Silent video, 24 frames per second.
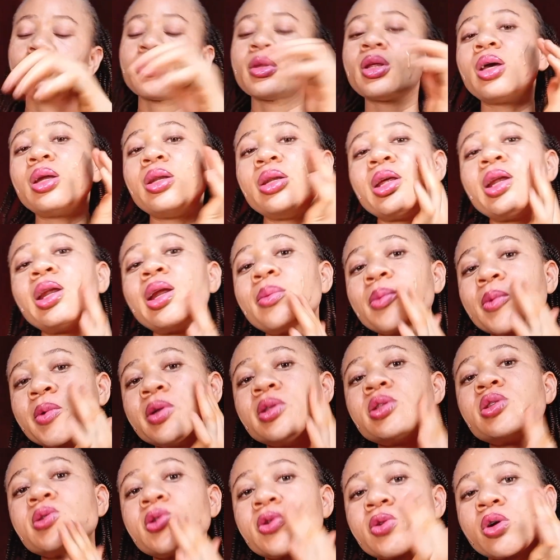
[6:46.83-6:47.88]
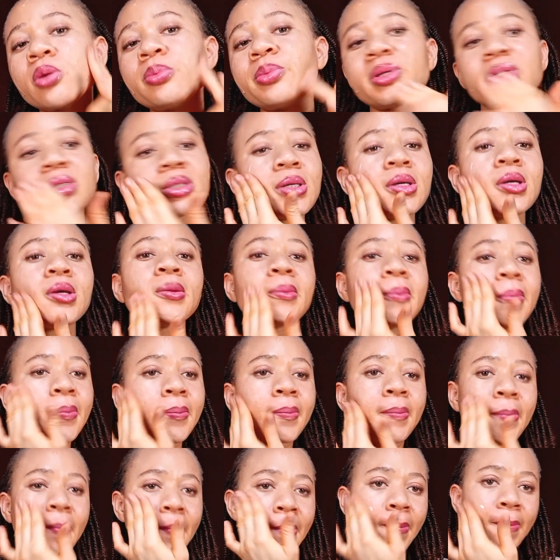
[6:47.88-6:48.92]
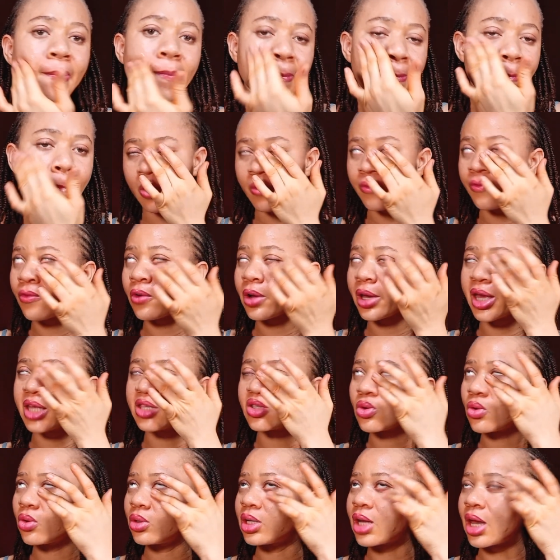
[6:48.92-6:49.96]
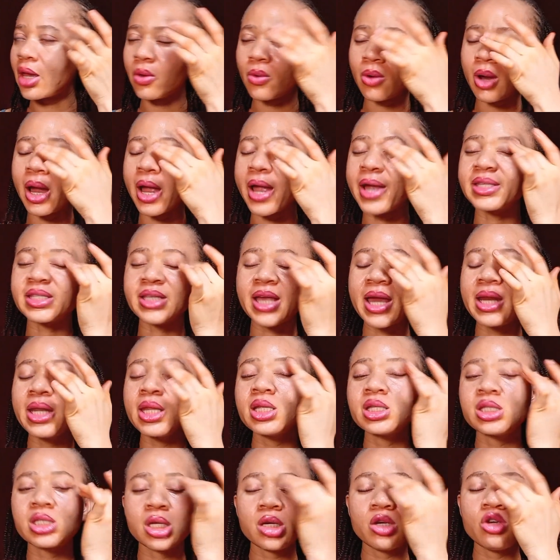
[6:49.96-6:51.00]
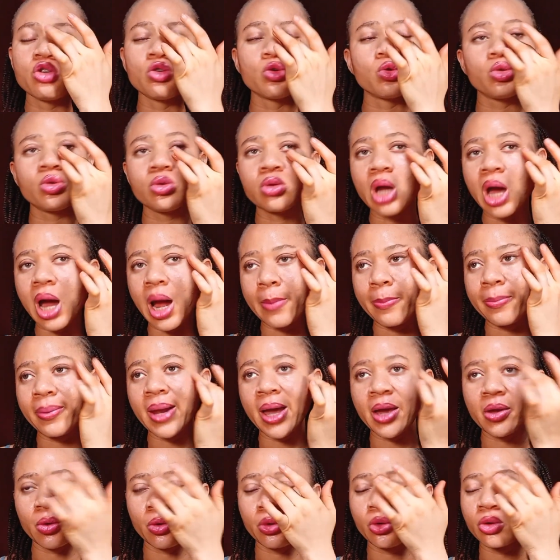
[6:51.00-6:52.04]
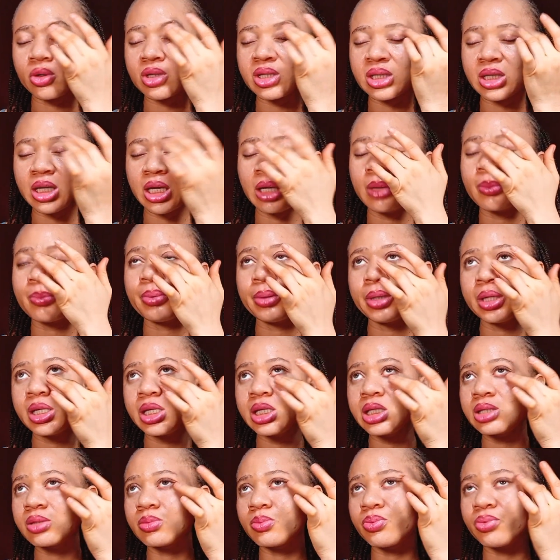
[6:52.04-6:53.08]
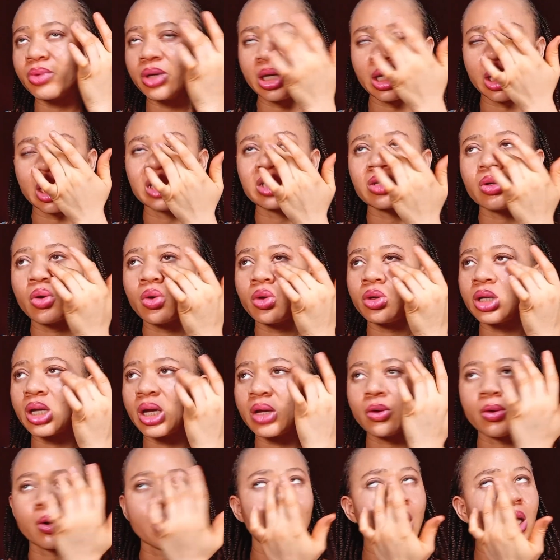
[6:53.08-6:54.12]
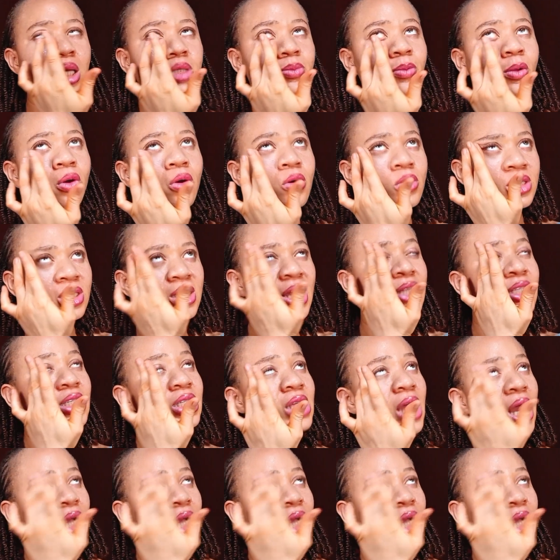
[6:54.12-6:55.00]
and then I'm going to rub it in. Don't forget under your eyes. Anything you apply on your skin, please bring it under your eyes, because that is